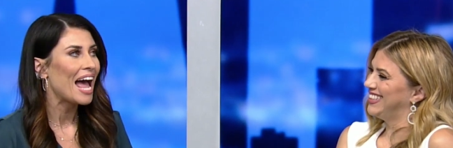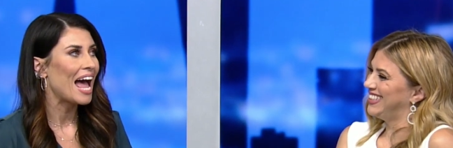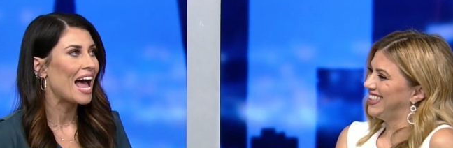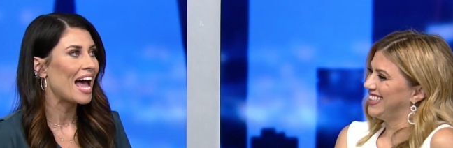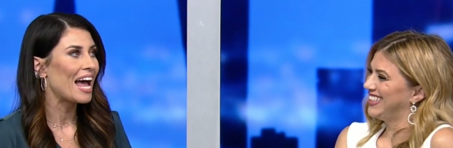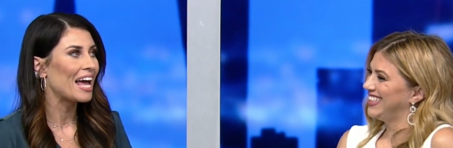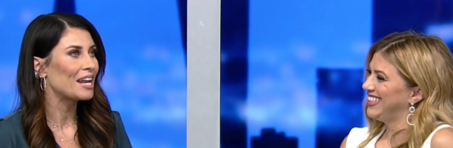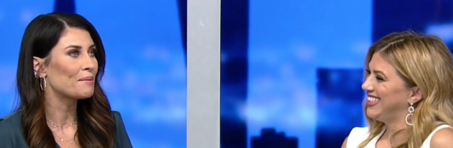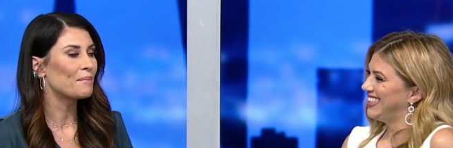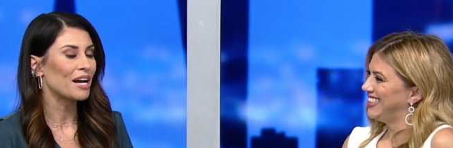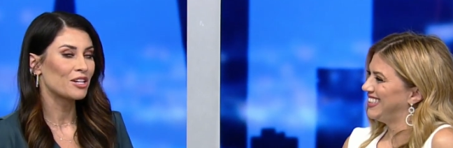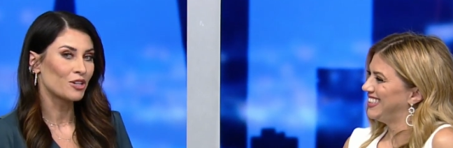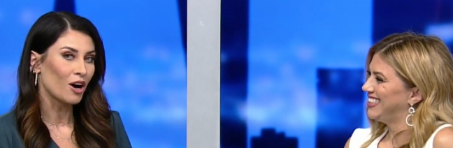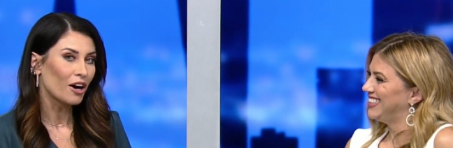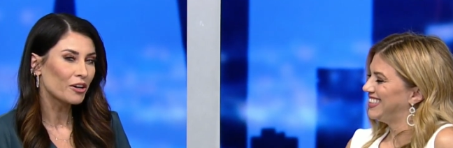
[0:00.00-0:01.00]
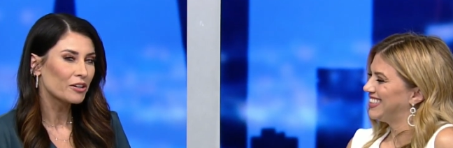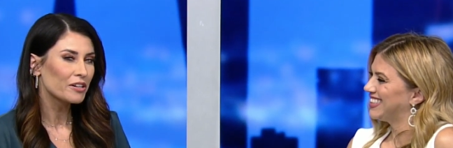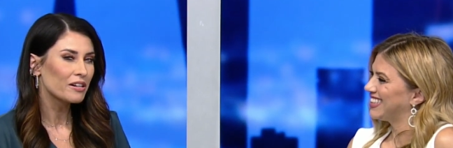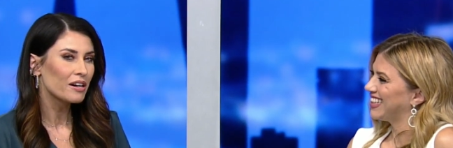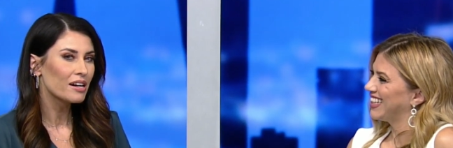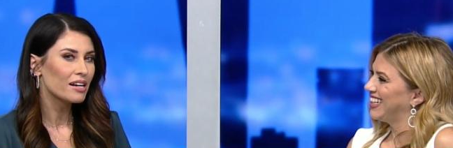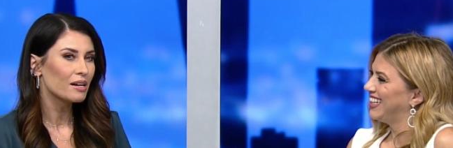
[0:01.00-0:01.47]
Speaker 1: And my
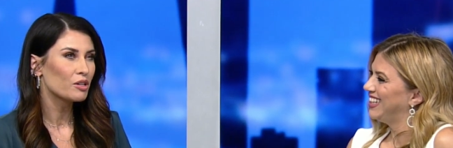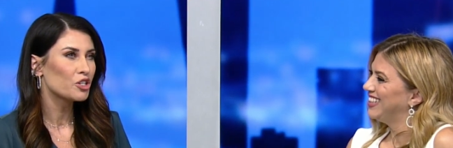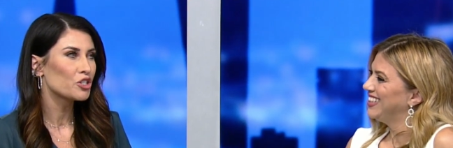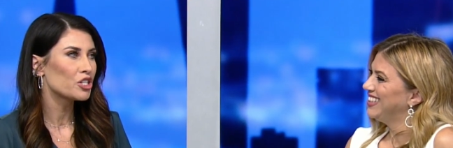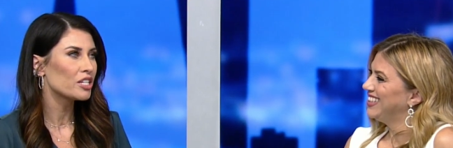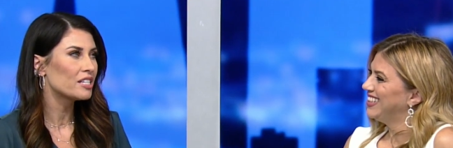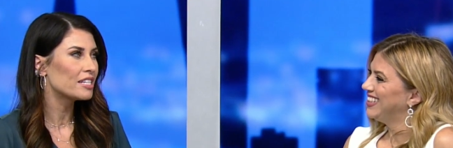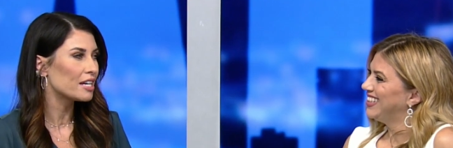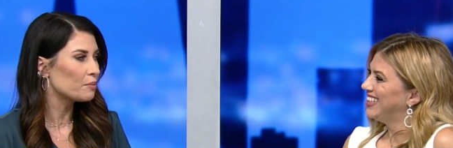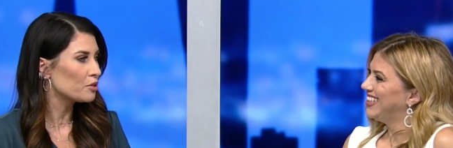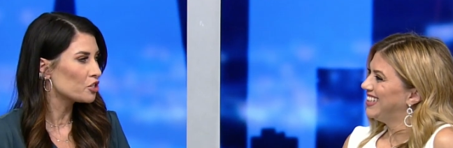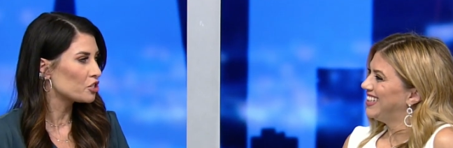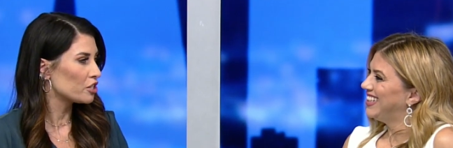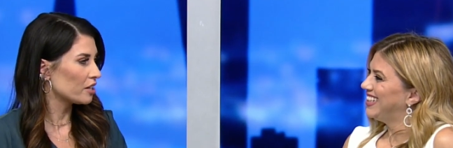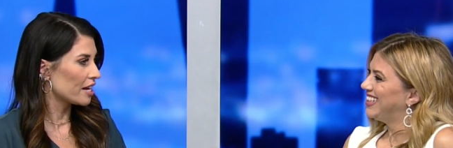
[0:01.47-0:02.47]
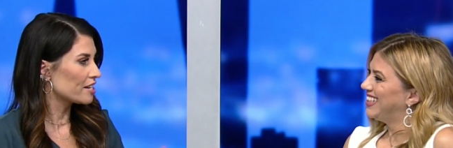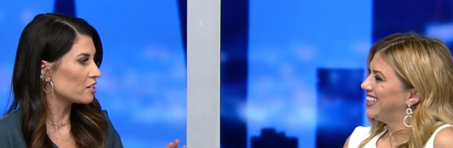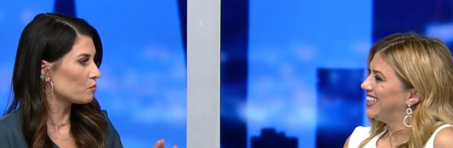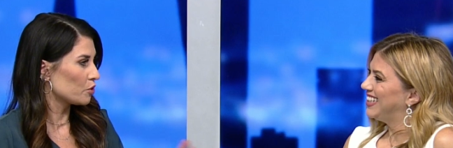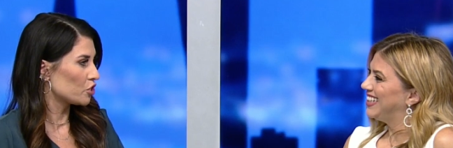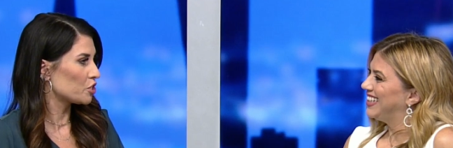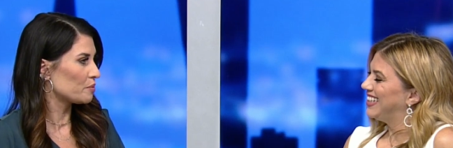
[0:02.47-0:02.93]
daughter, she did when she liked
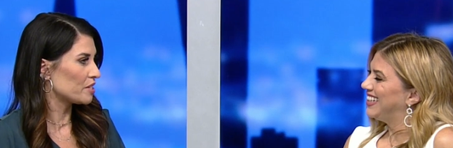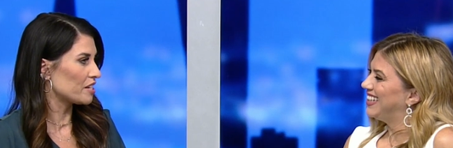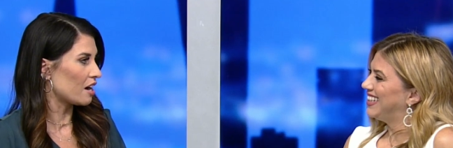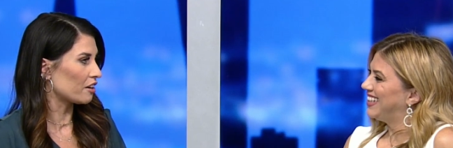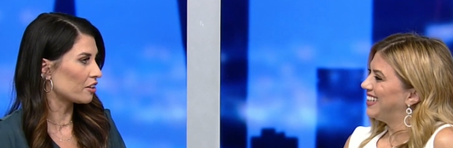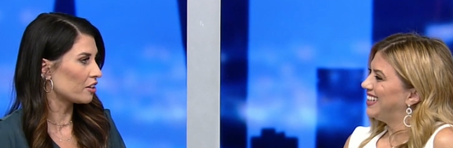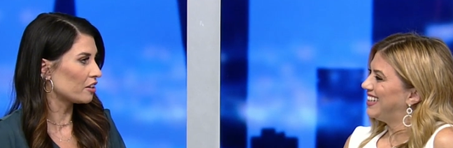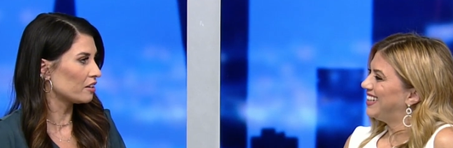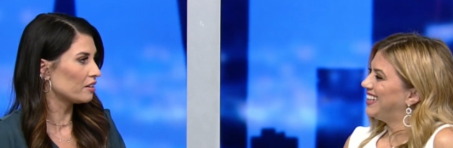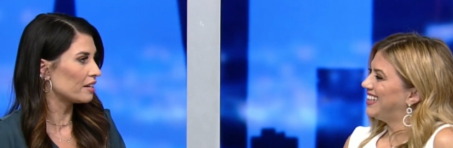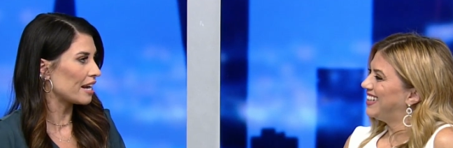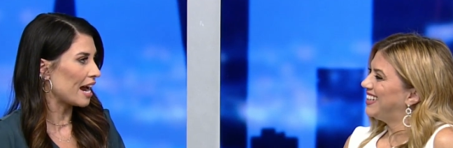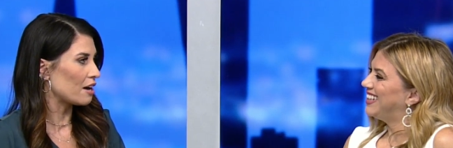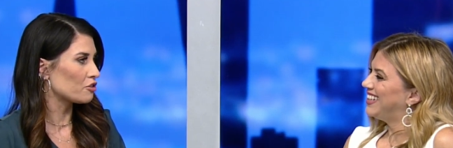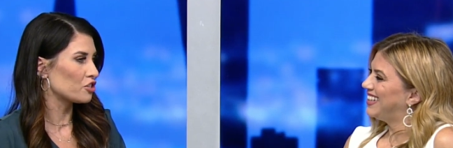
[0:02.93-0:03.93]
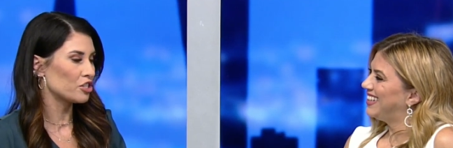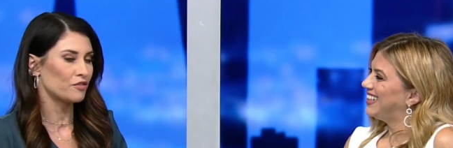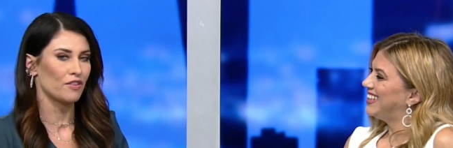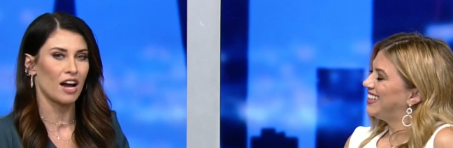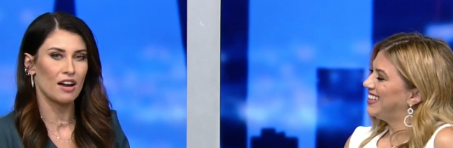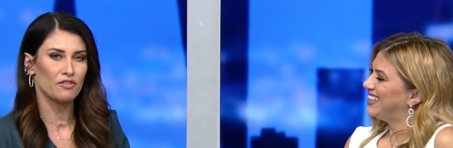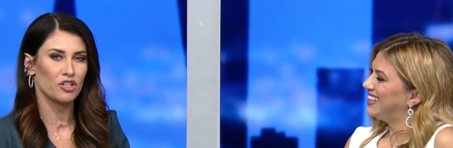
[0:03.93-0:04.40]
them when she was younger. Now she's
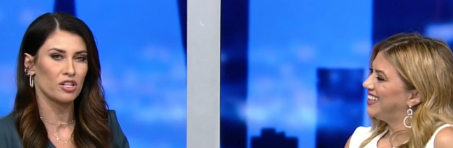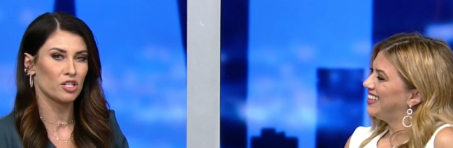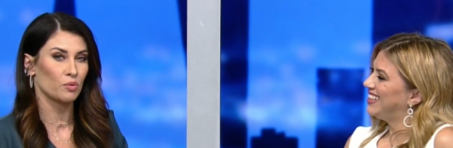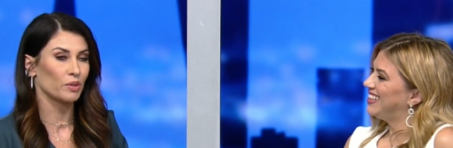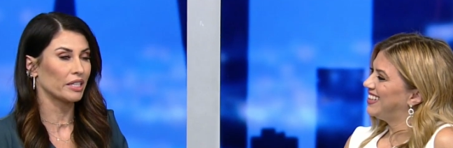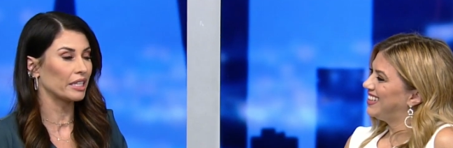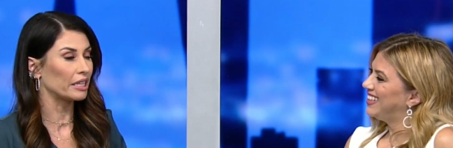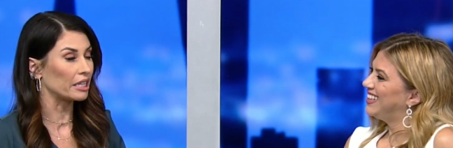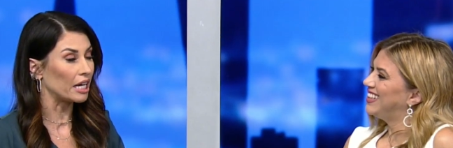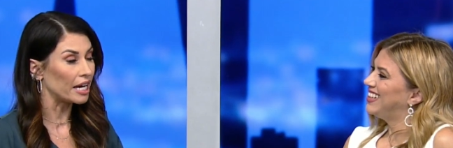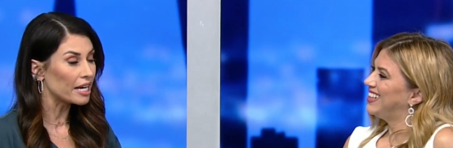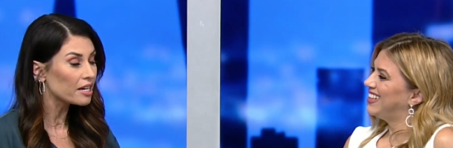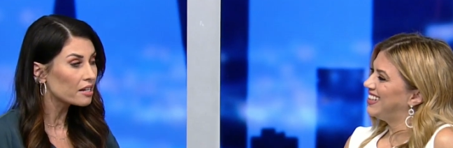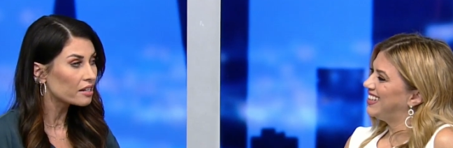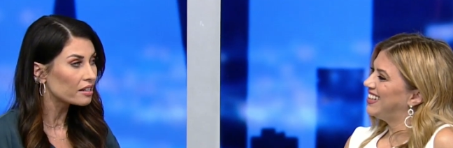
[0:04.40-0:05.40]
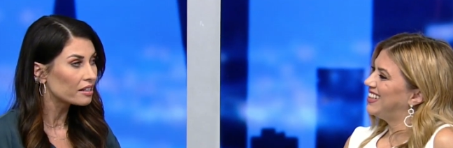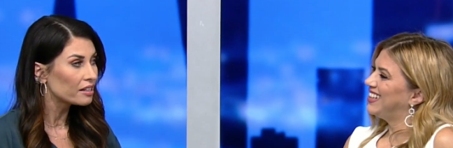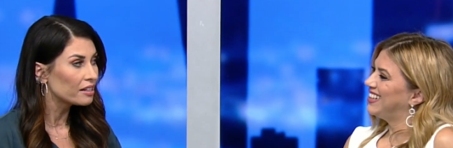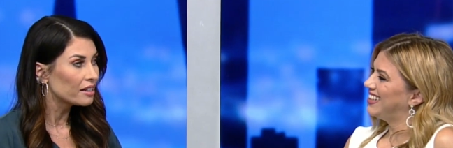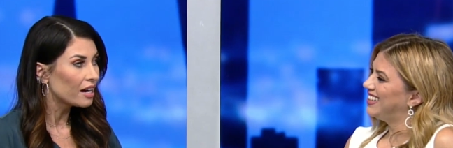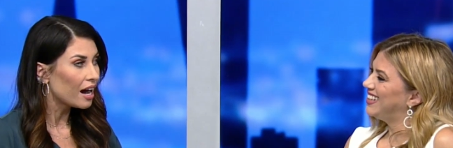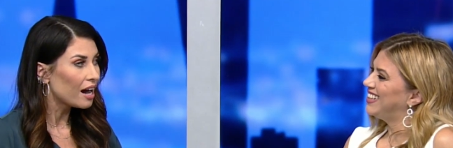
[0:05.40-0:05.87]
five. She doesn't really like,
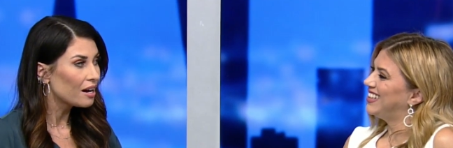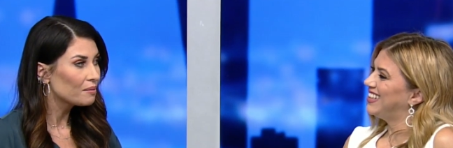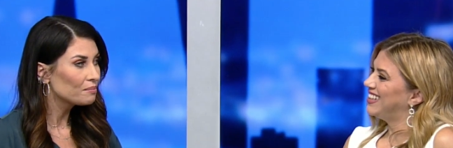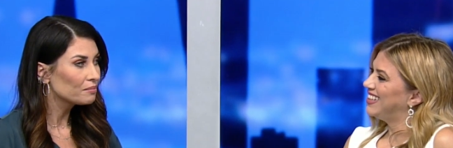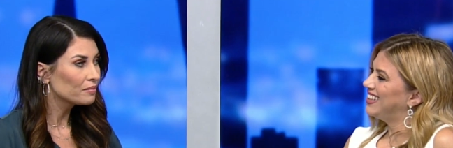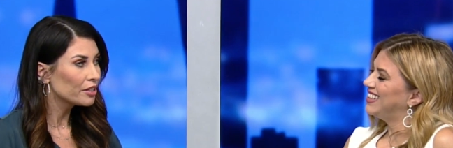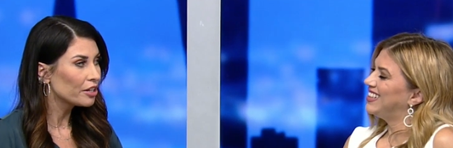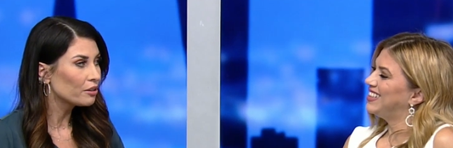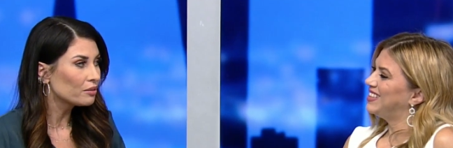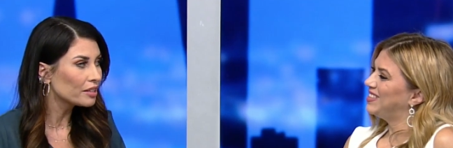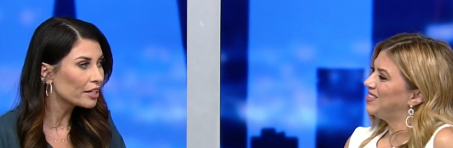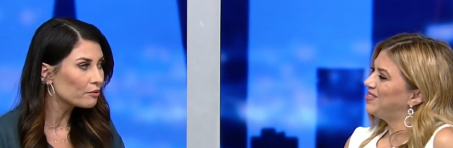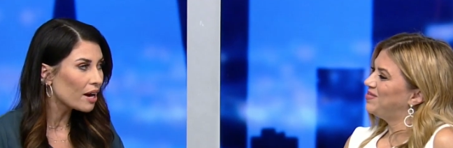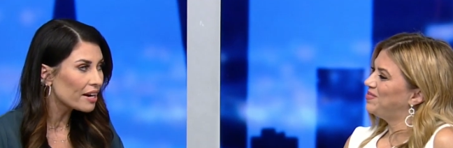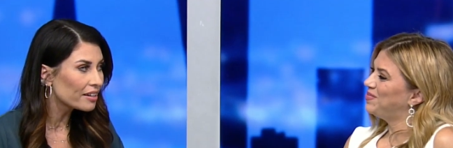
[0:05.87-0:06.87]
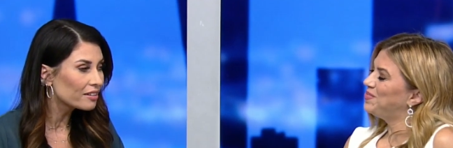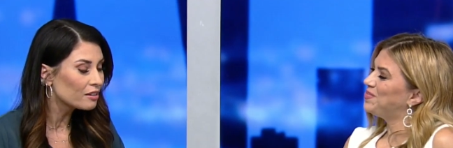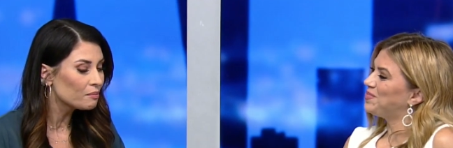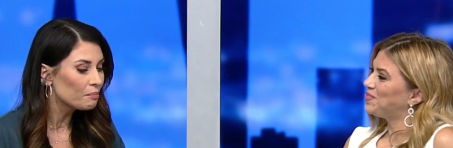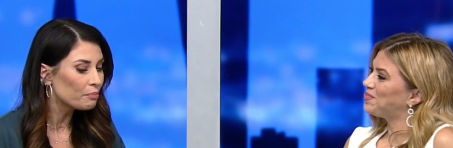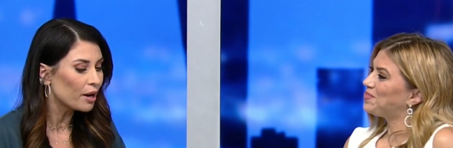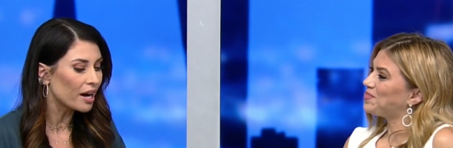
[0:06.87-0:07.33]
um, you know, like riding
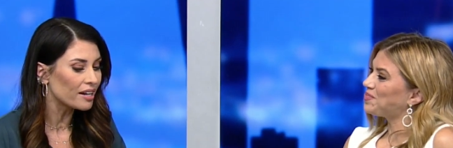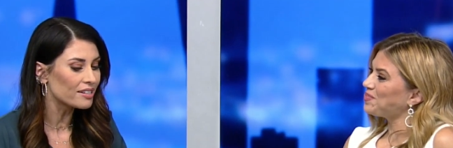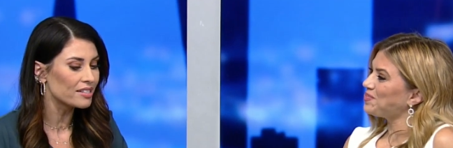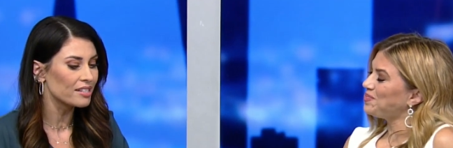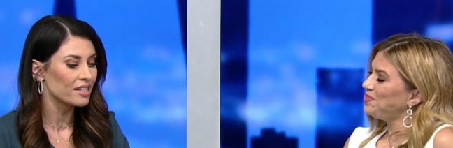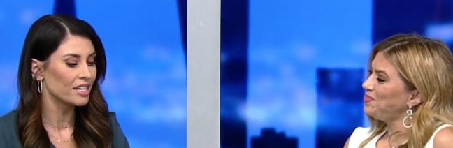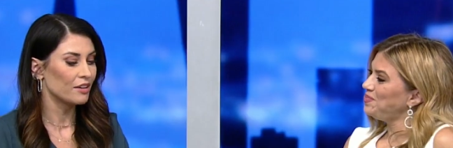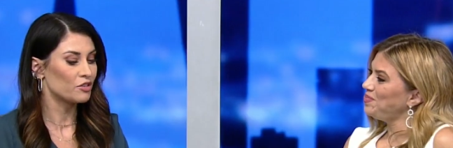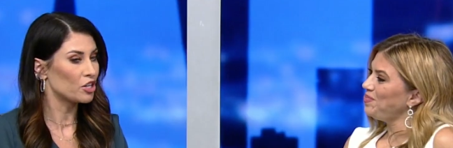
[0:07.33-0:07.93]
them. But if